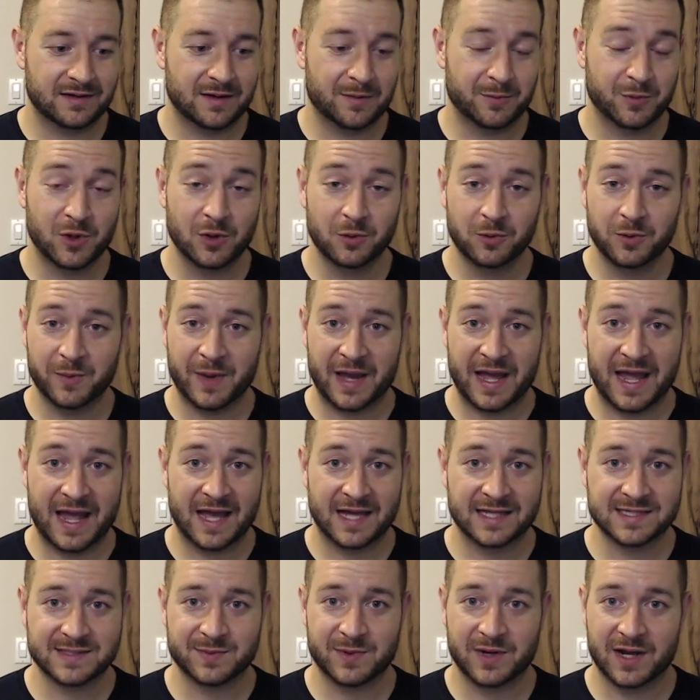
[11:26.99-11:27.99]
good with my
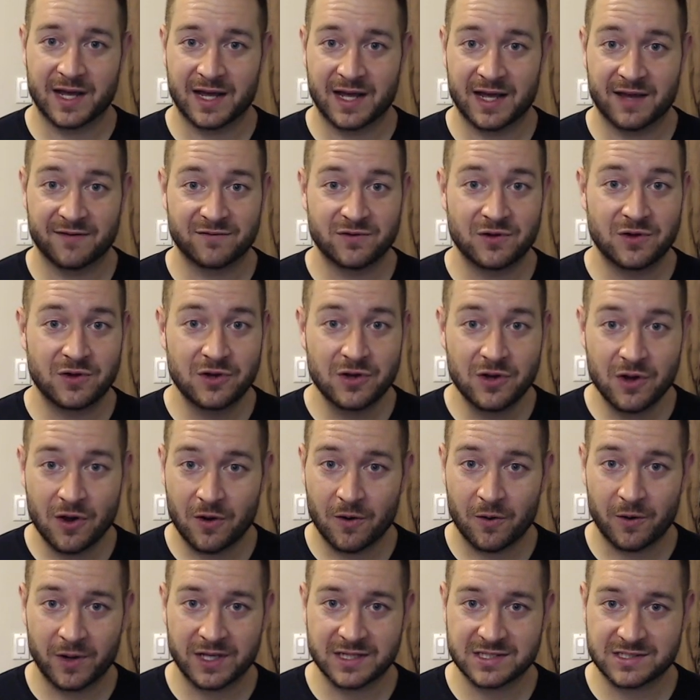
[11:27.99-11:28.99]
hands, but I have
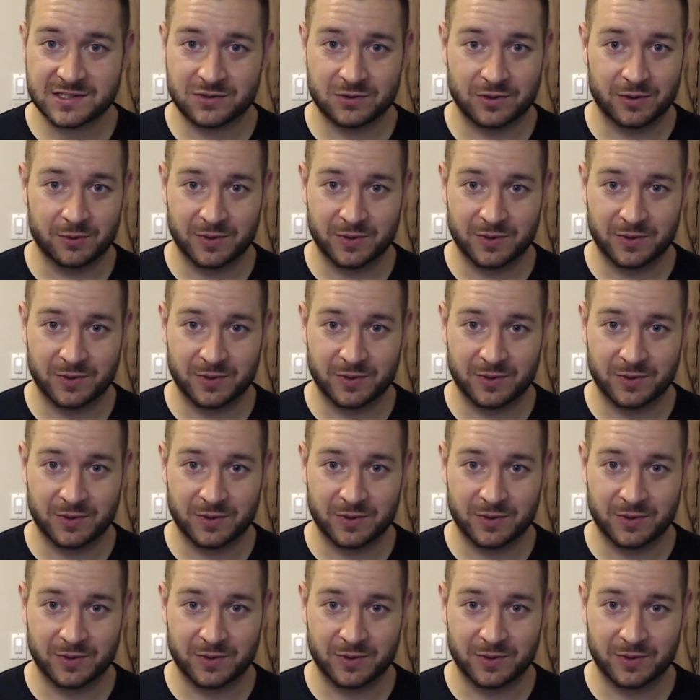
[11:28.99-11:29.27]
no history